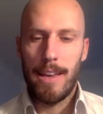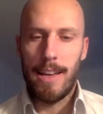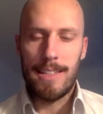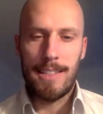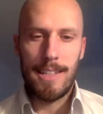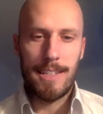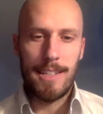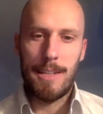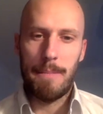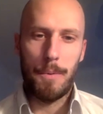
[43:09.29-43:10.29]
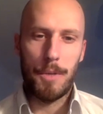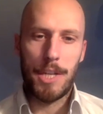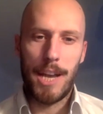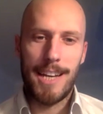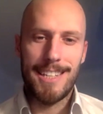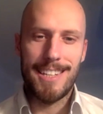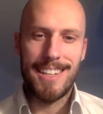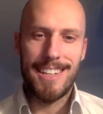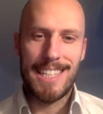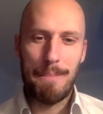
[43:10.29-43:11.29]
it's such a simple change and
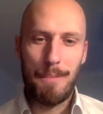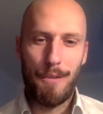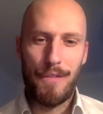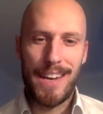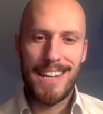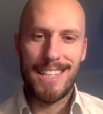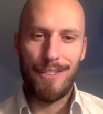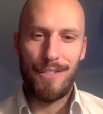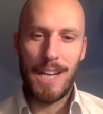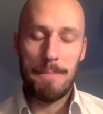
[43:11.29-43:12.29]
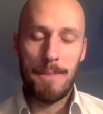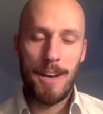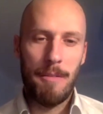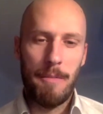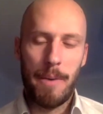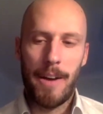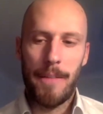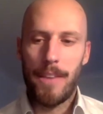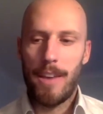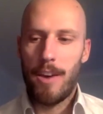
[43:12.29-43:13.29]
a simple thing to think about but
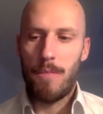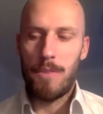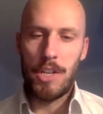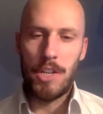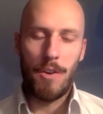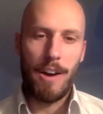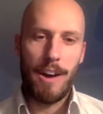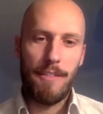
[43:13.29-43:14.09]
when you're not